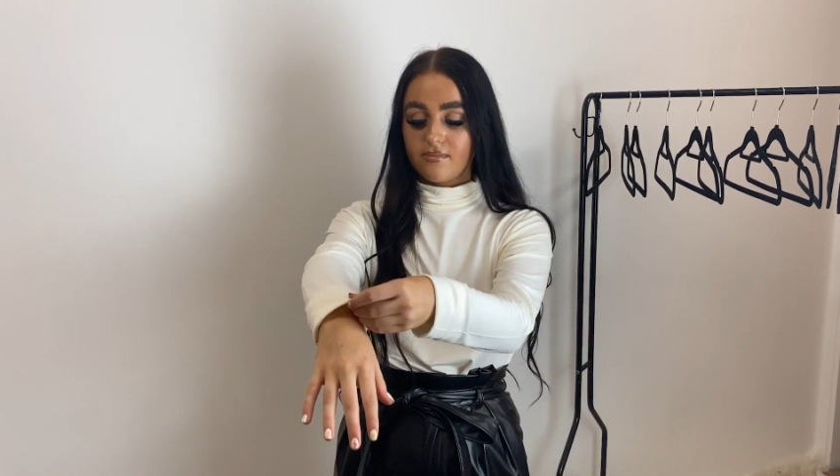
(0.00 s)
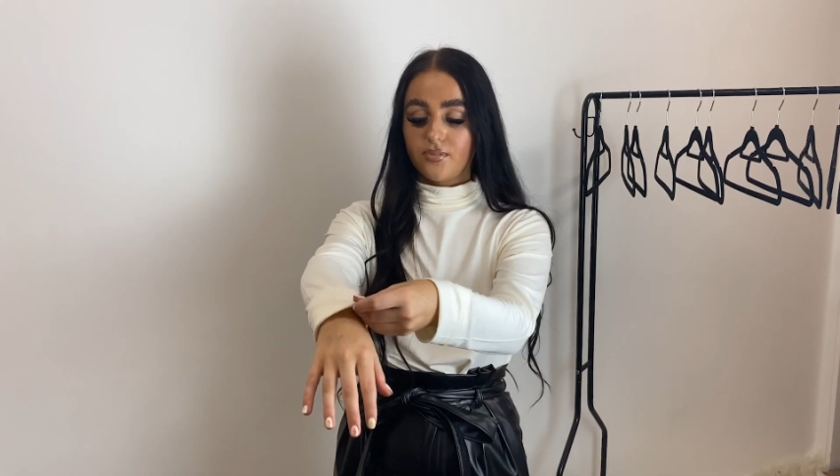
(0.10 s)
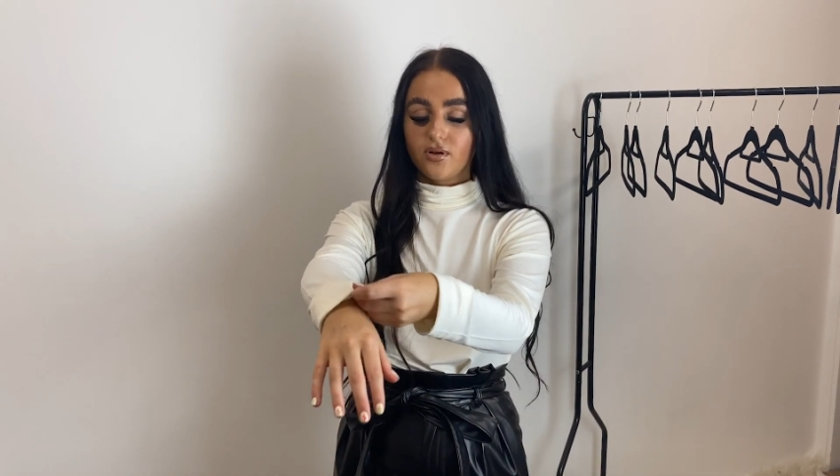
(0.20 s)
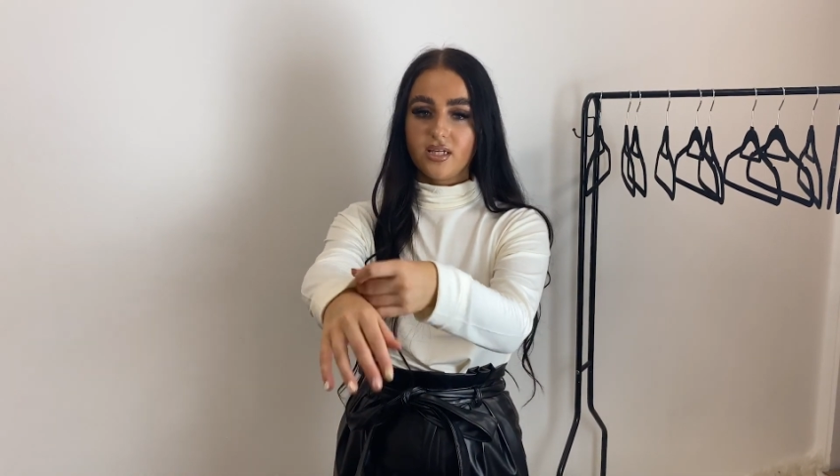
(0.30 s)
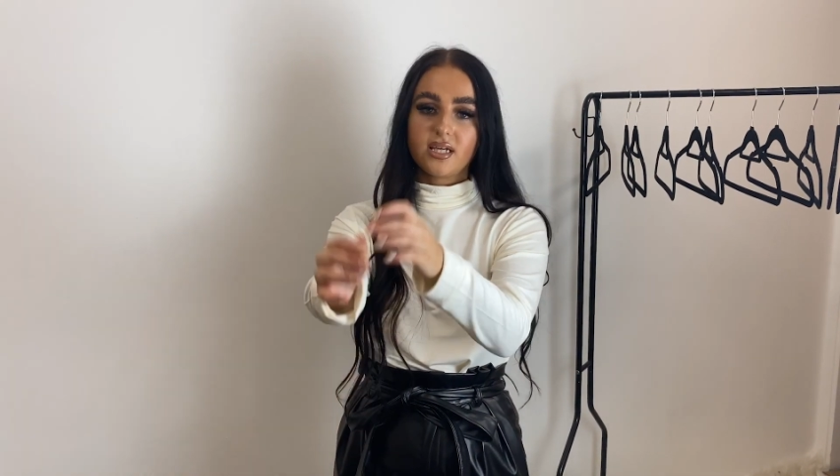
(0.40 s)

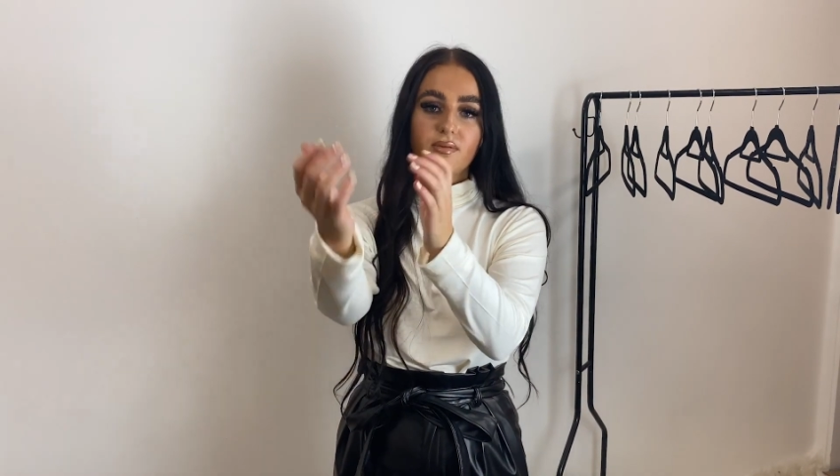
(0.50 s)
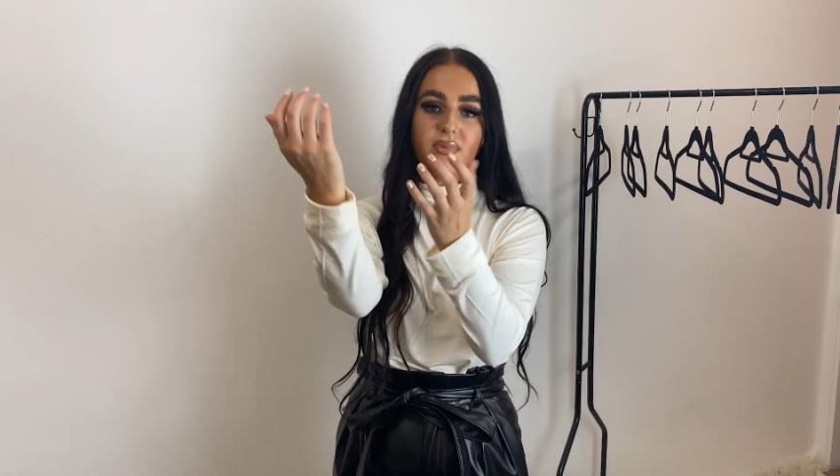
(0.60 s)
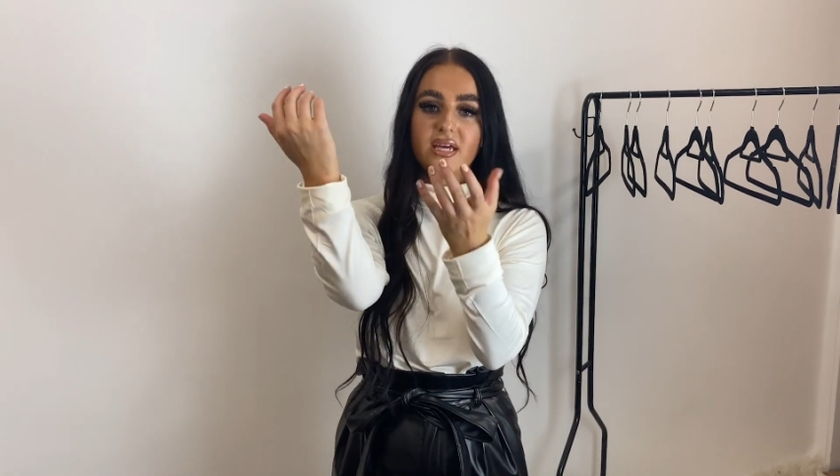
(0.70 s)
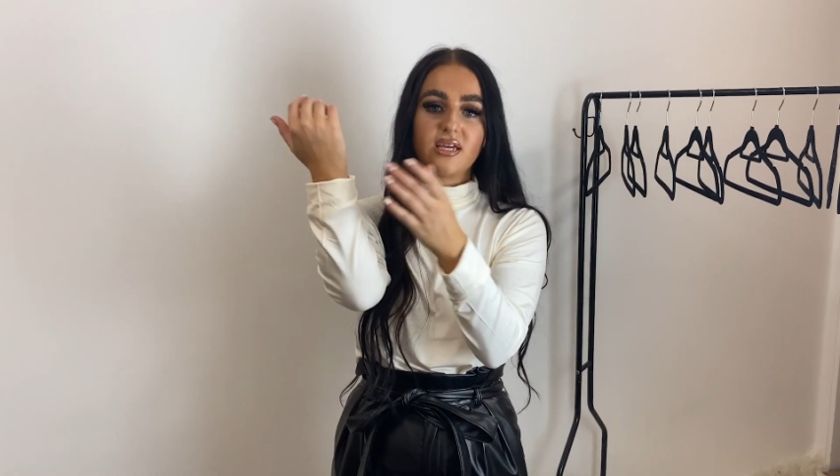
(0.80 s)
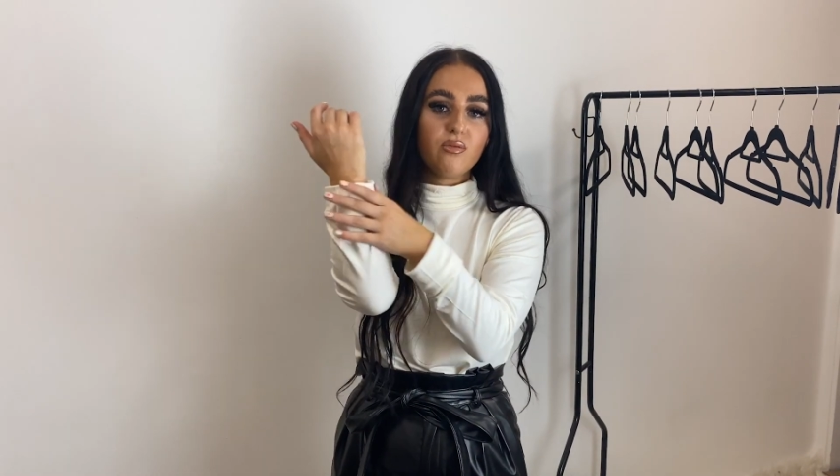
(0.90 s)
but you can
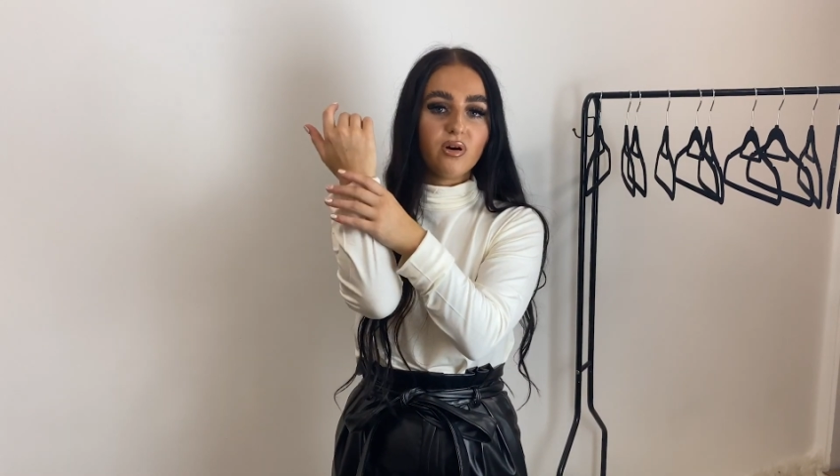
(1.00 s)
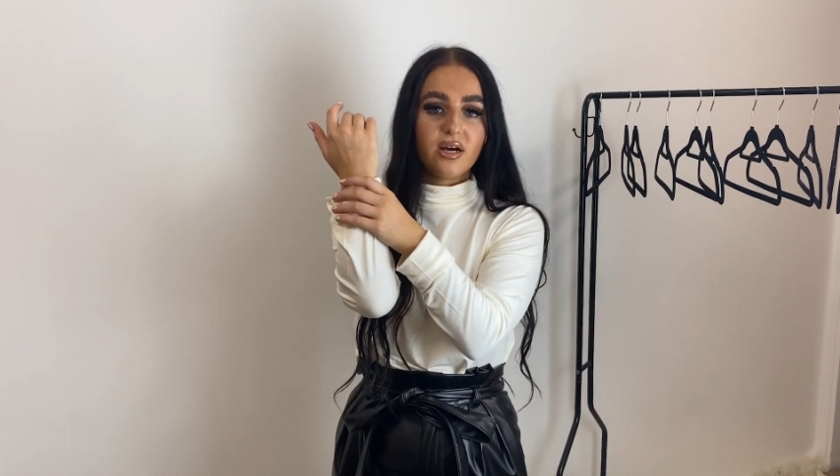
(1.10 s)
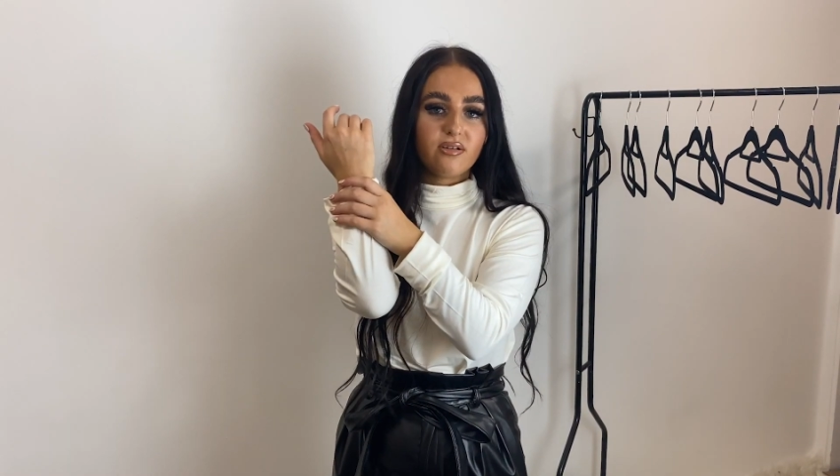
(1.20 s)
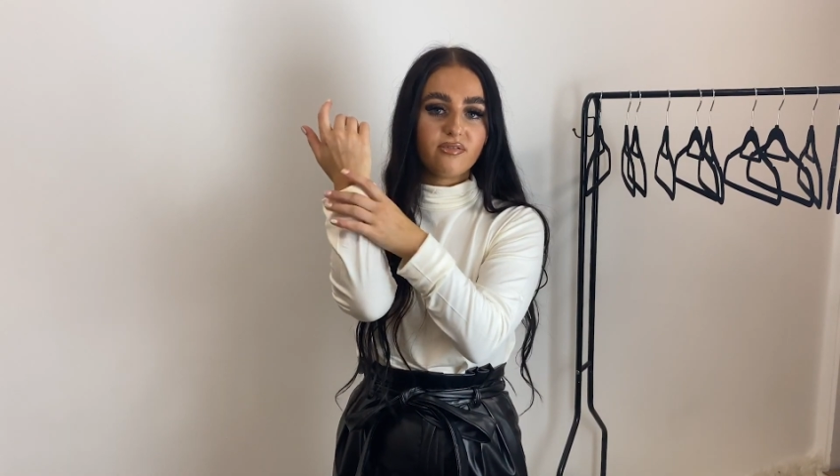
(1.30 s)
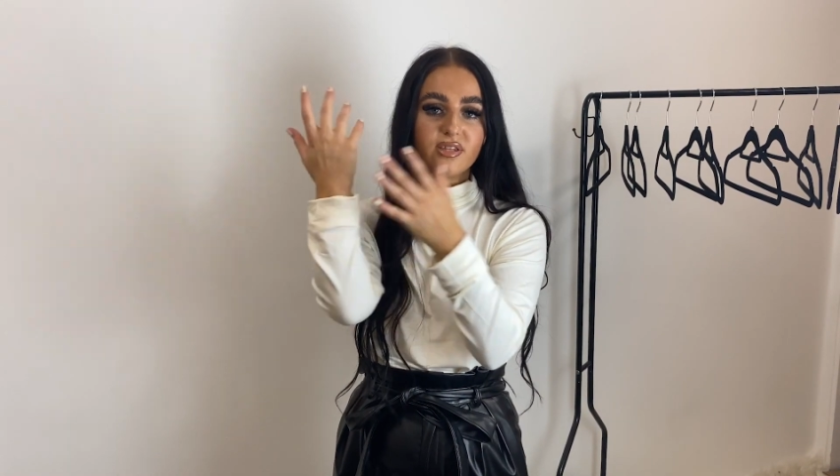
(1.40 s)
make it
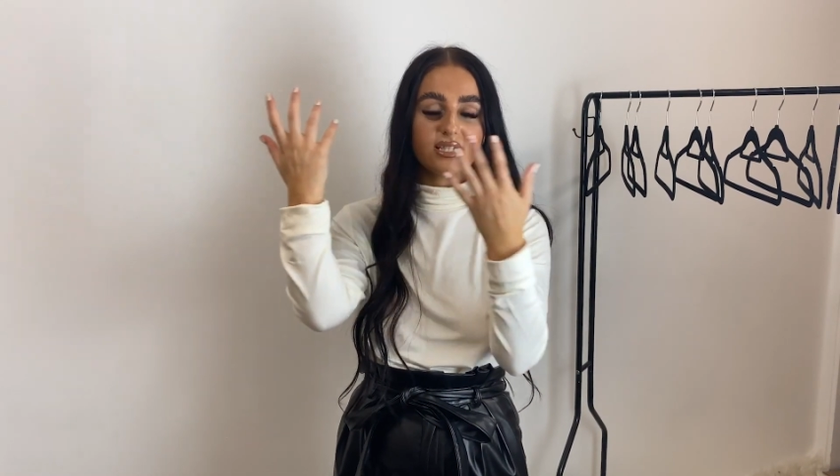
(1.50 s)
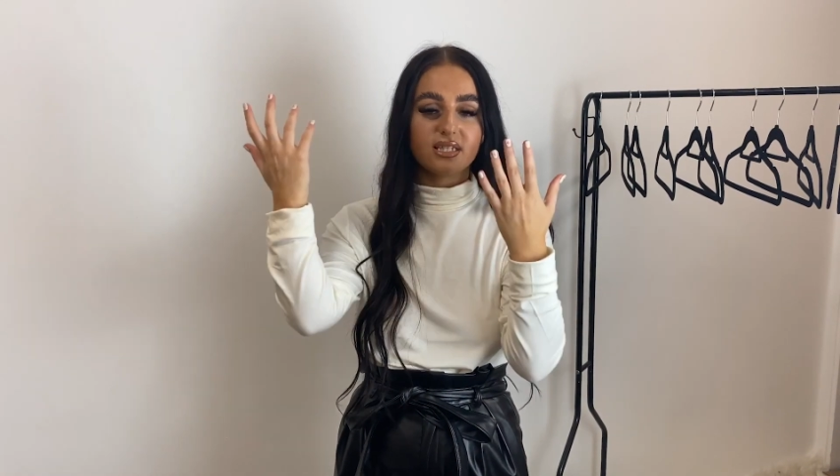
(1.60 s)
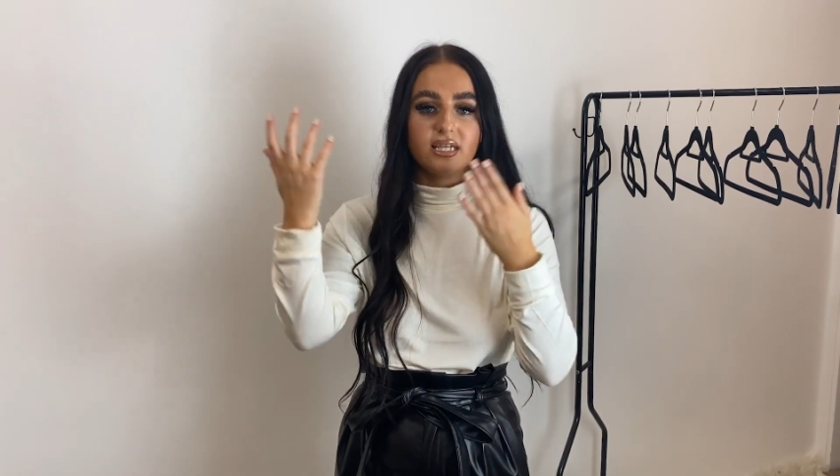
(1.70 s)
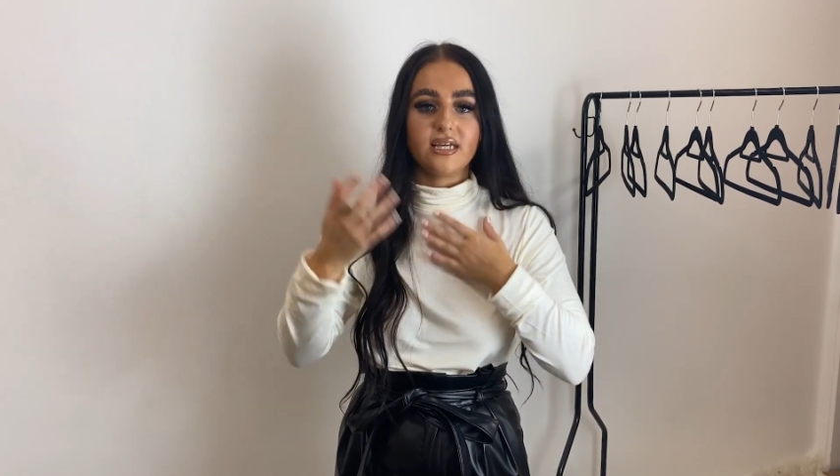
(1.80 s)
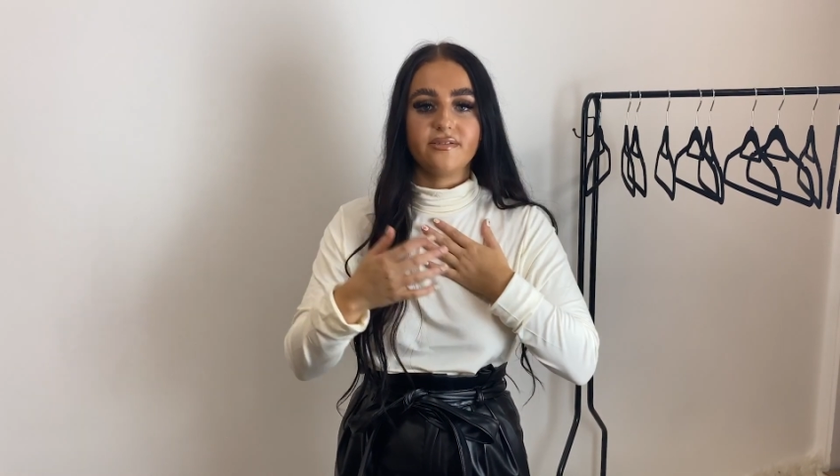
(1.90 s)
work with the
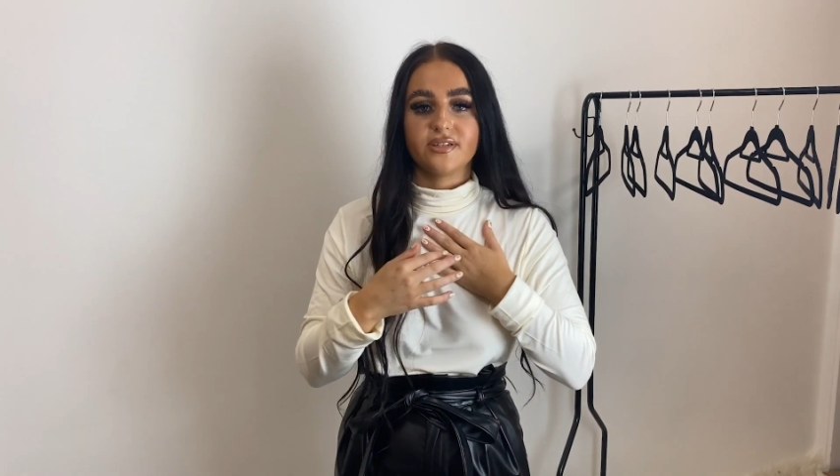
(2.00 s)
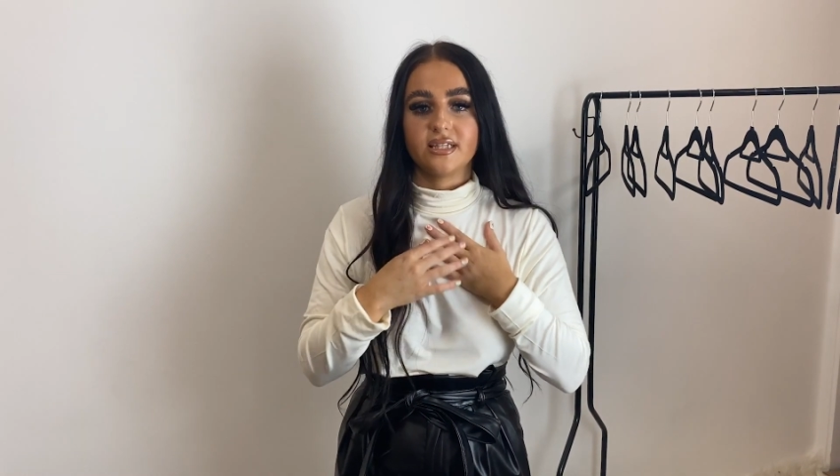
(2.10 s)
sleeves